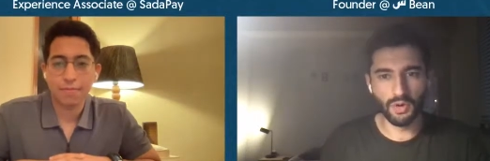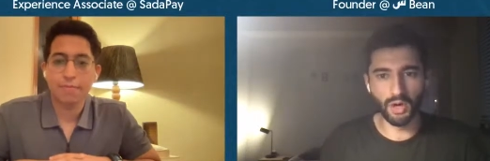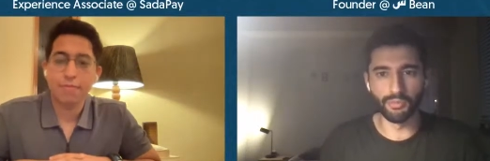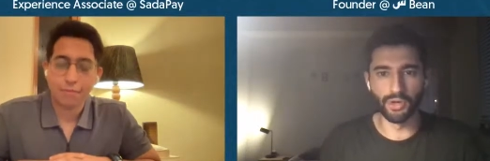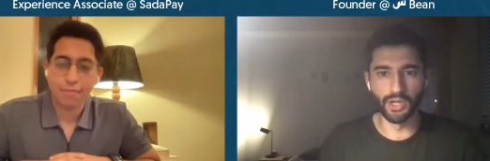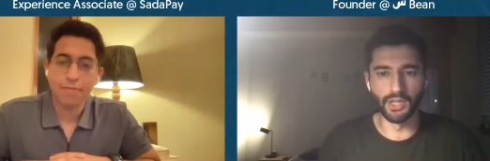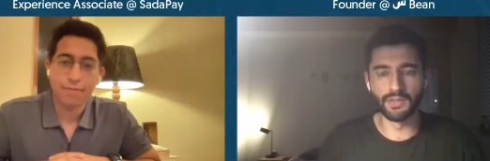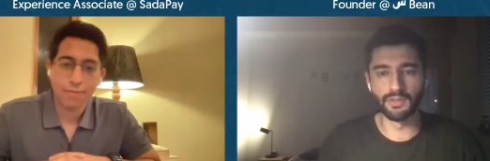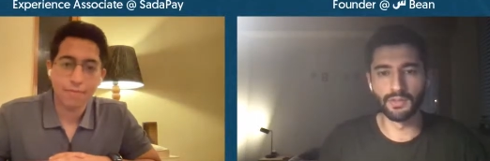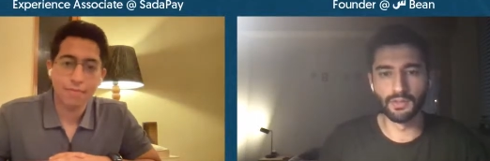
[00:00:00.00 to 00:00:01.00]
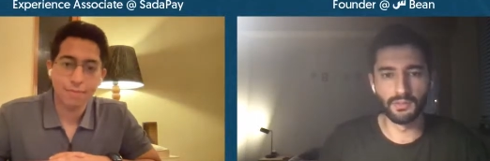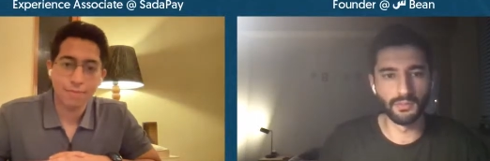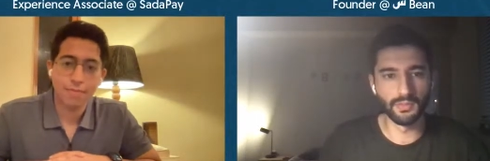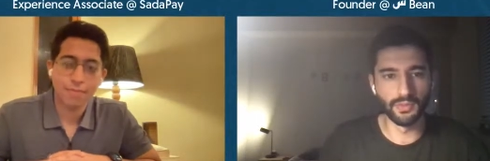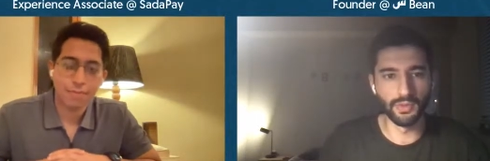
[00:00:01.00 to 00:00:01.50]
Speaker 1: operating,
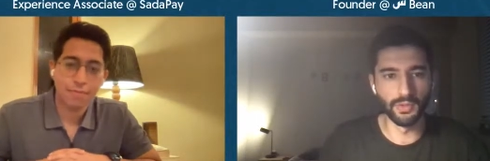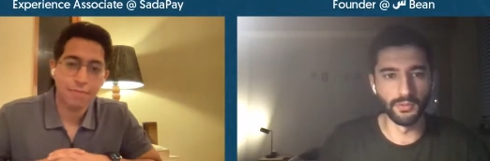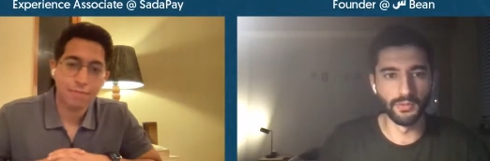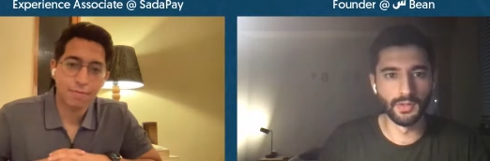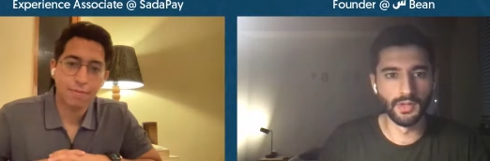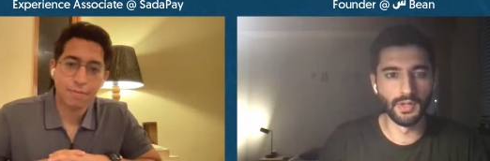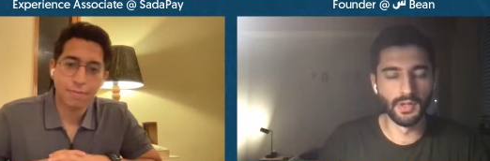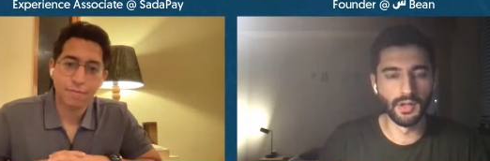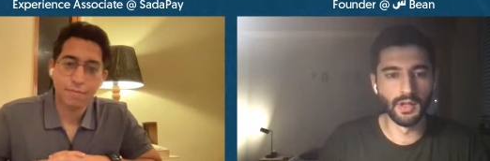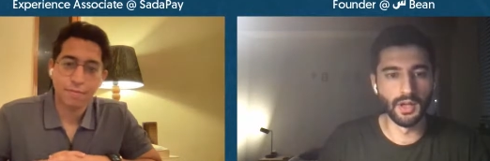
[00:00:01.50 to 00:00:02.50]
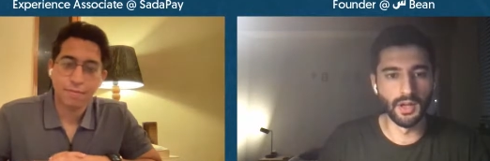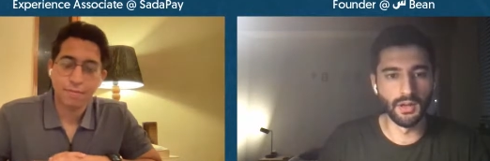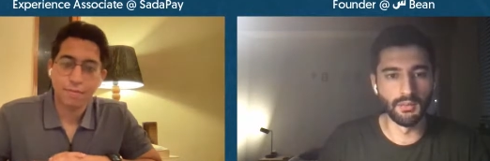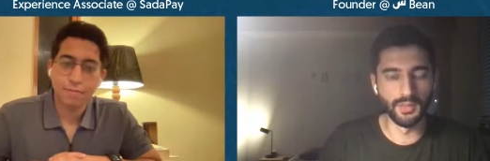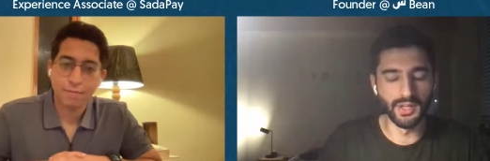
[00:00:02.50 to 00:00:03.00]
sort of.
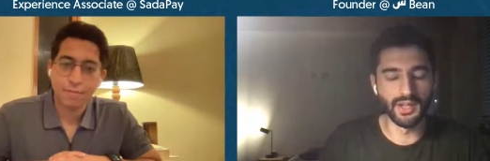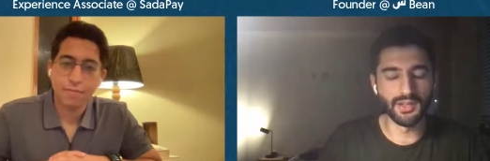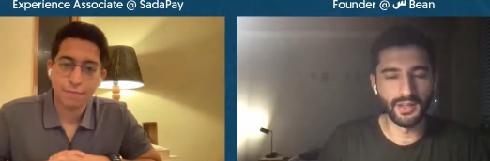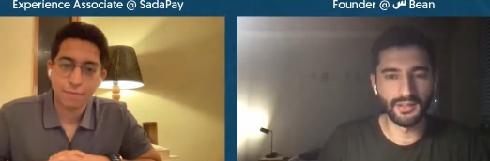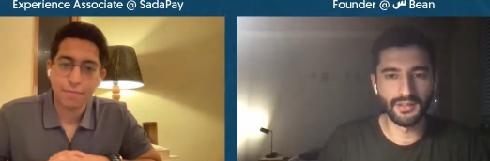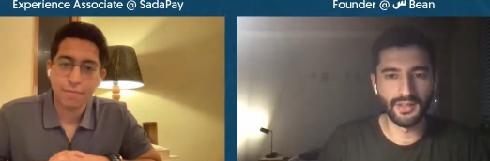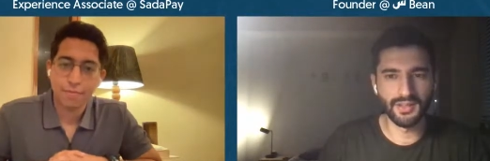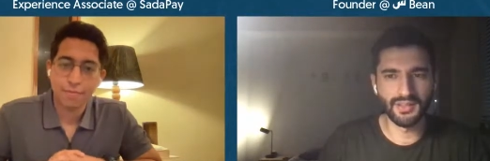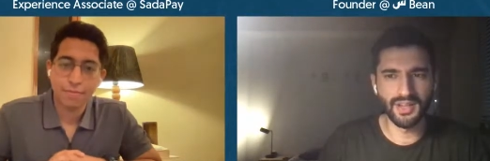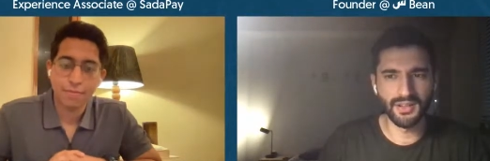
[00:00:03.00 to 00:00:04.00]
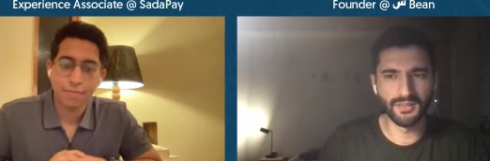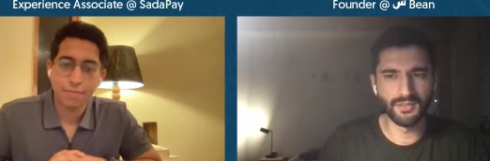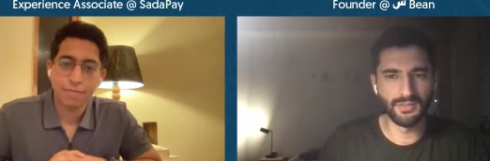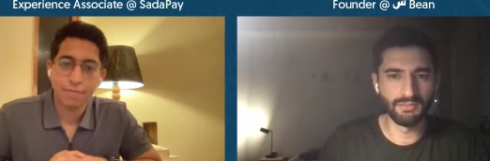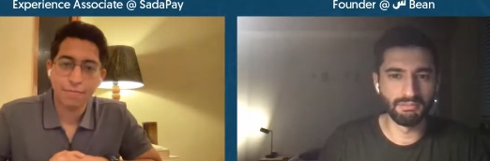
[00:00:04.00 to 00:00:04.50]
Um, but yeah, that's that's kind
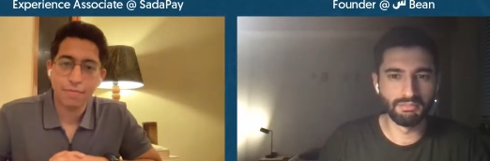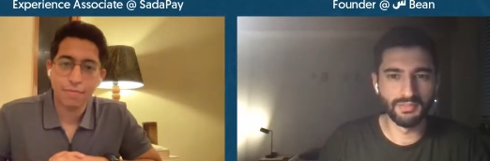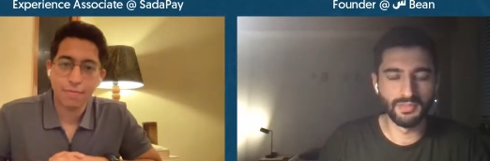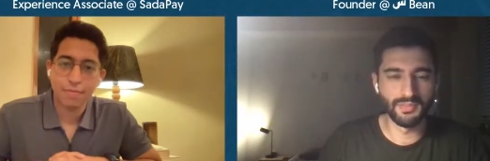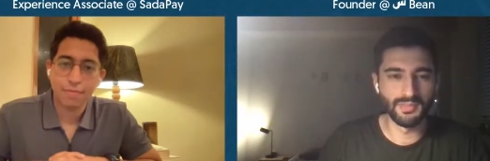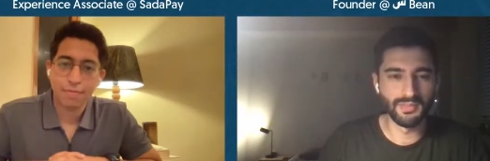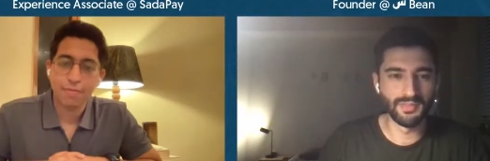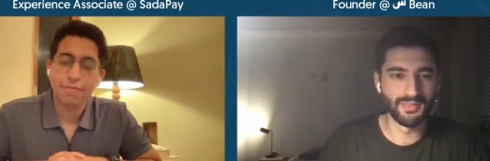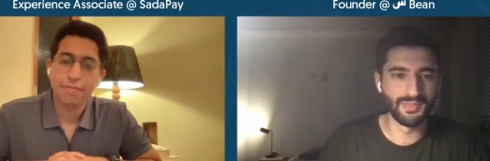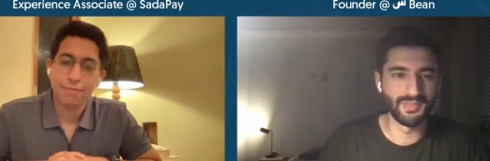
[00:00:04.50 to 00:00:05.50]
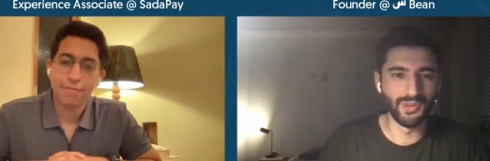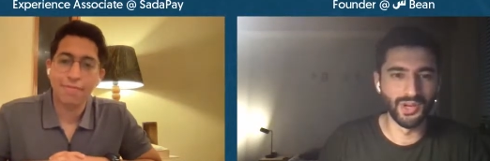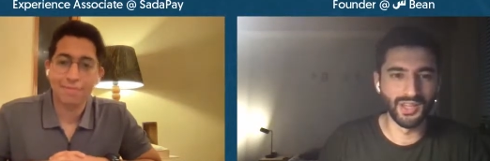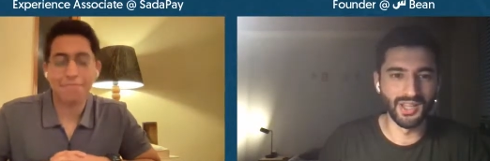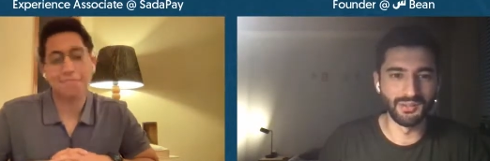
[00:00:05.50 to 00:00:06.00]
of
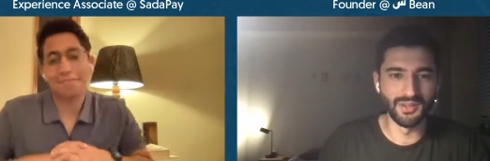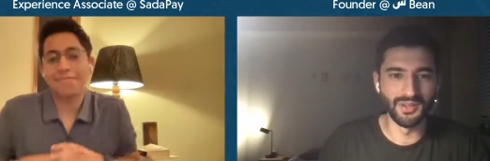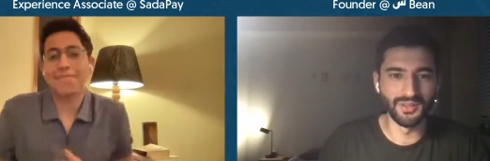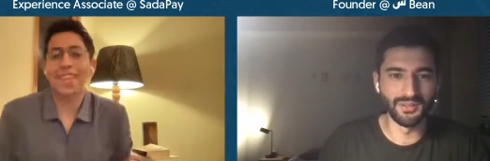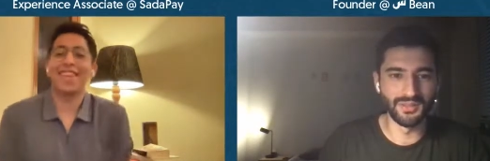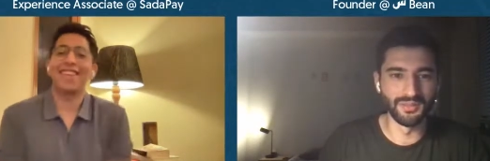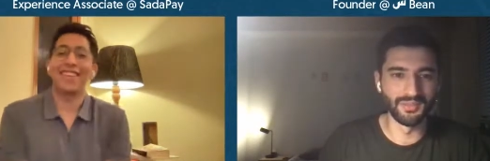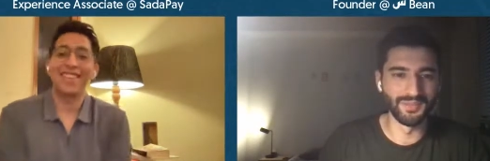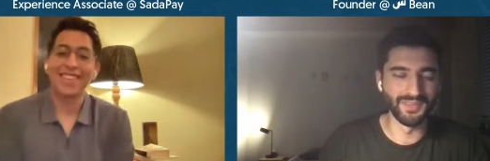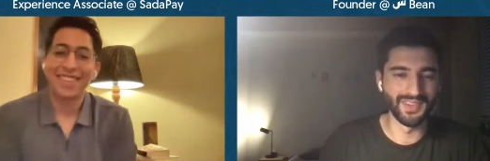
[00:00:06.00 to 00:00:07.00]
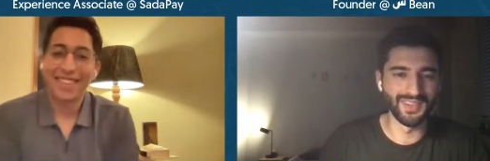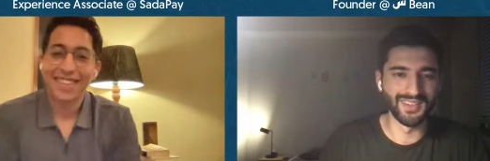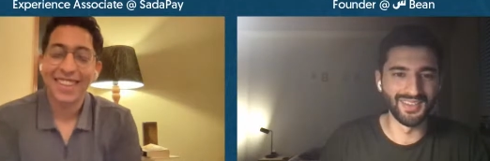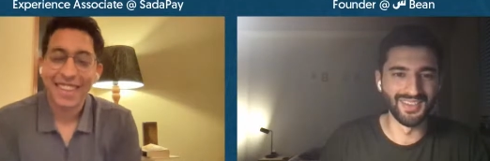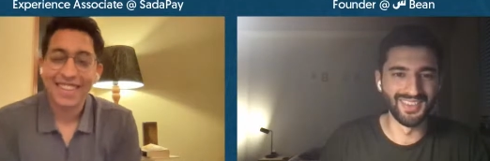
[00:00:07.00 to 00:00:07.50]
Speaker 2: where it came along from.
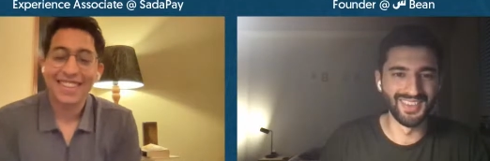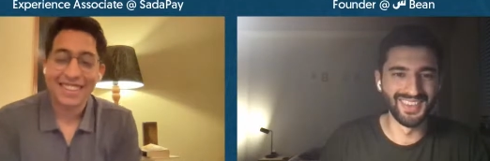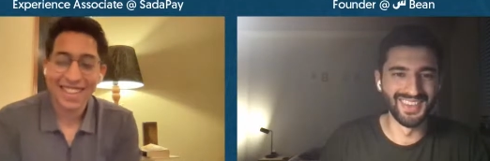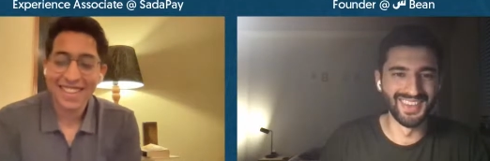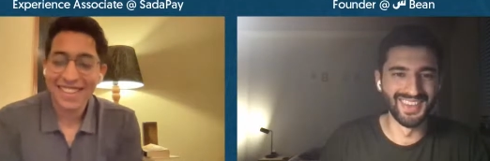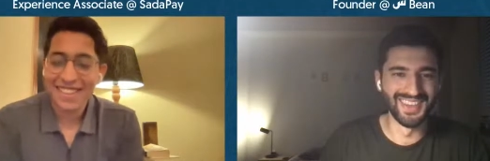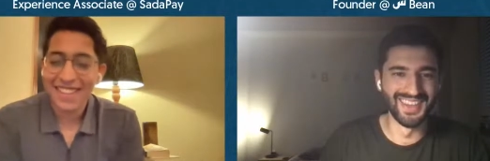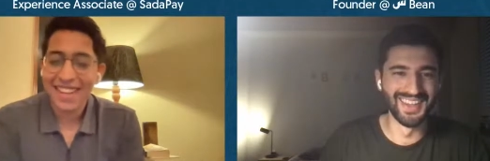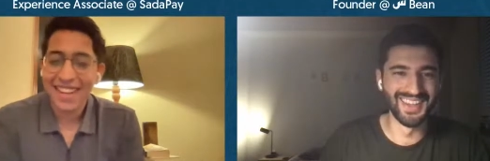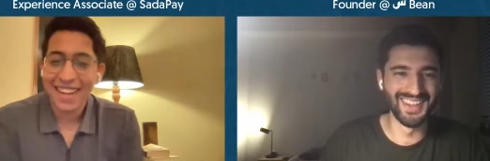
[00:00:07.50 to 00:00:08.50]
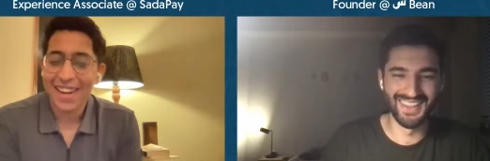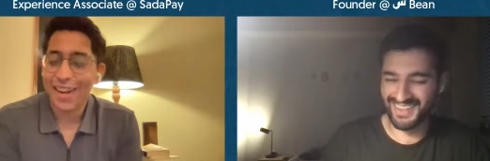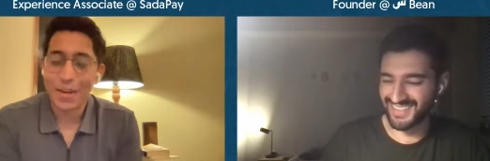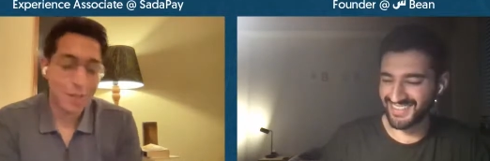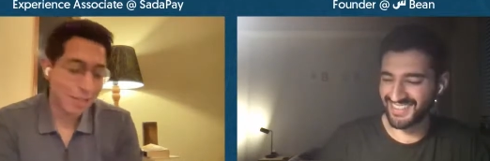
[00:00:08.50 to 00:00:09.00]
Yeah. Nice.
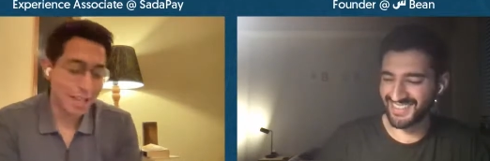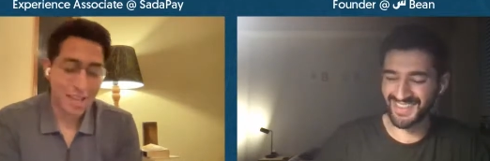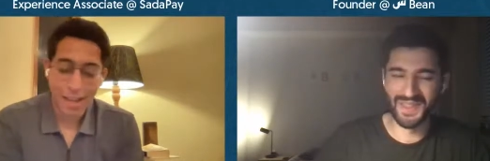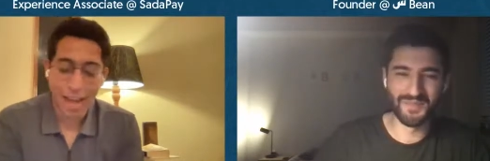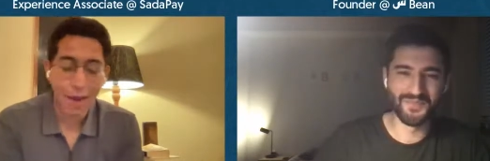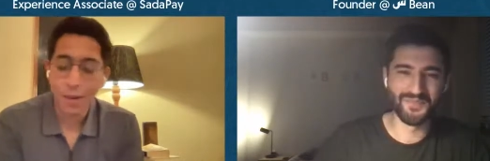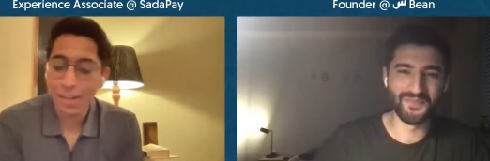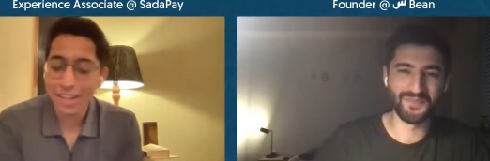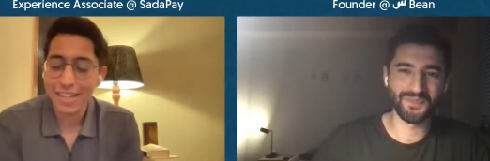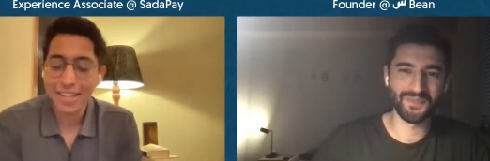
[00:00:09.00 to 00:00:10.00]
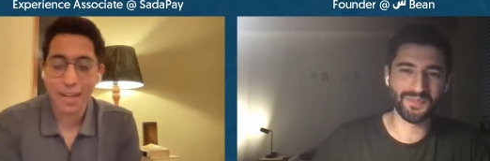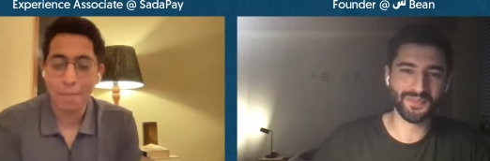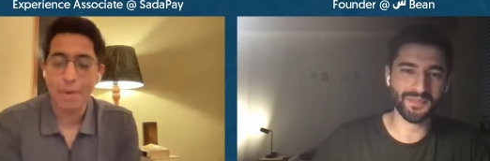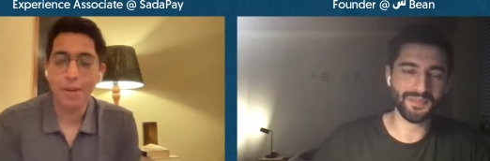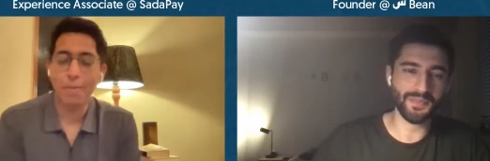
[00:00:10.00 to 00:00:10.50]
Uh, how did it
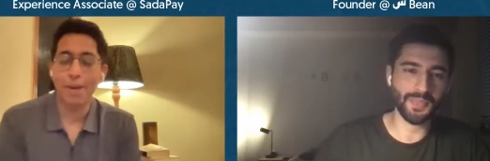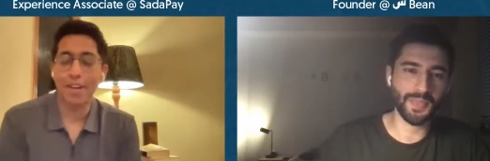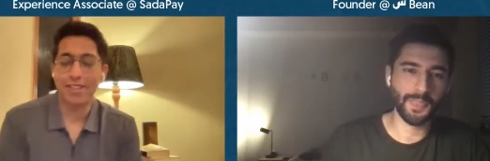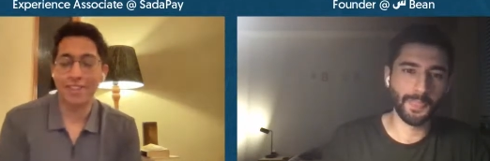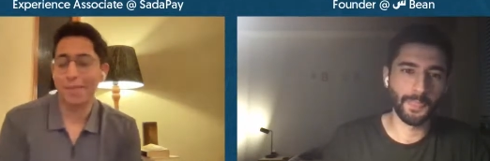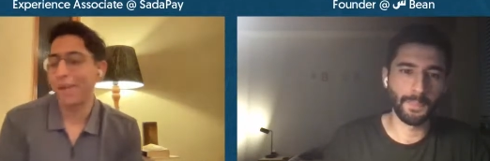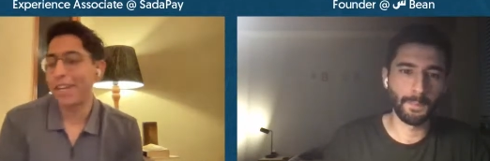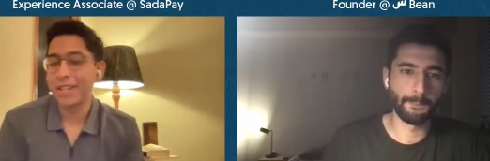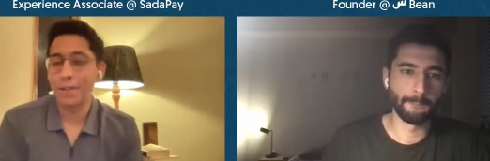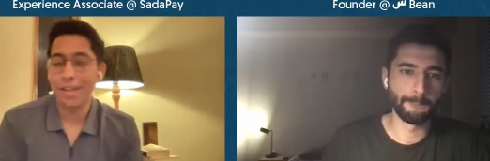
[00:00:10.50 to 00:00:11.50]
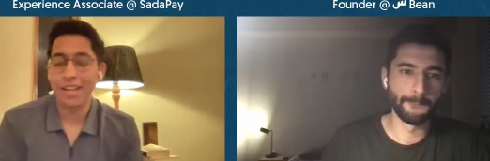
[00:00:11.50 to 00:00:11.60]
come about in Pakistan? Where did you